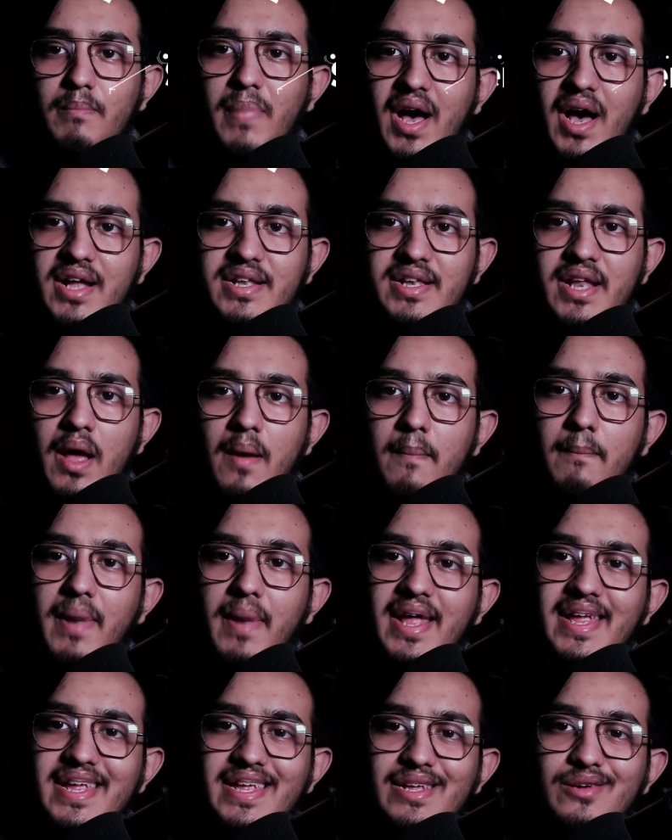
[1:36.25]
But
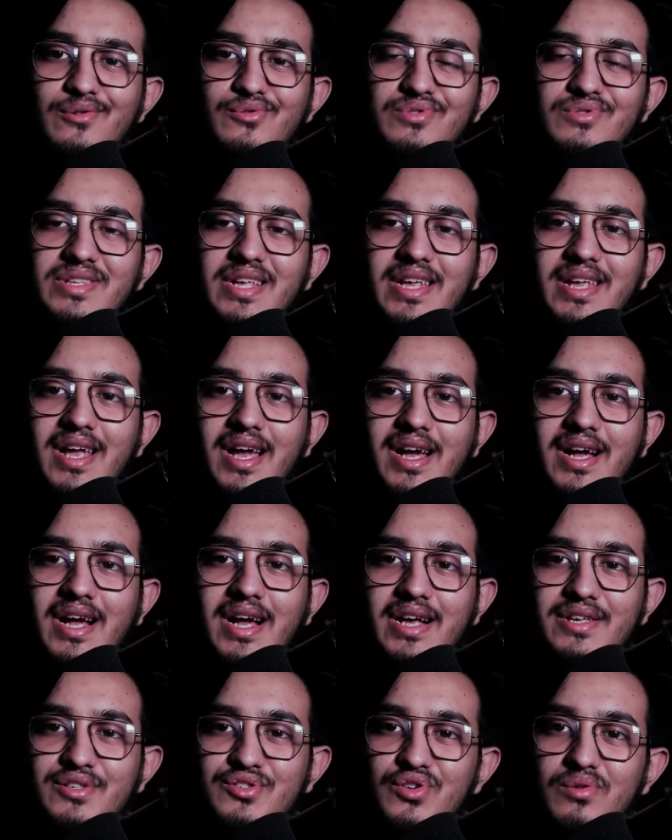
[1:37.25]
by using a
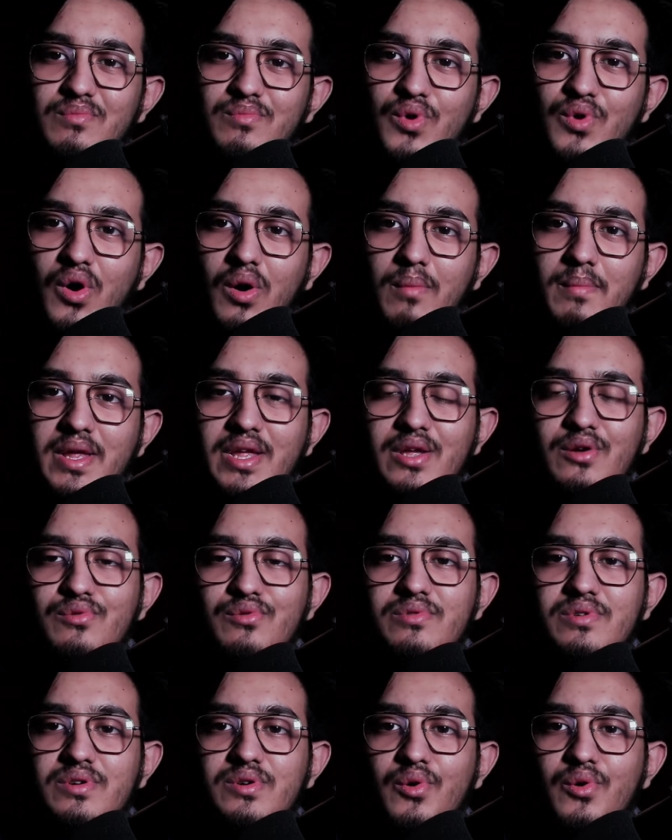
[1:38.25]
custom ROM you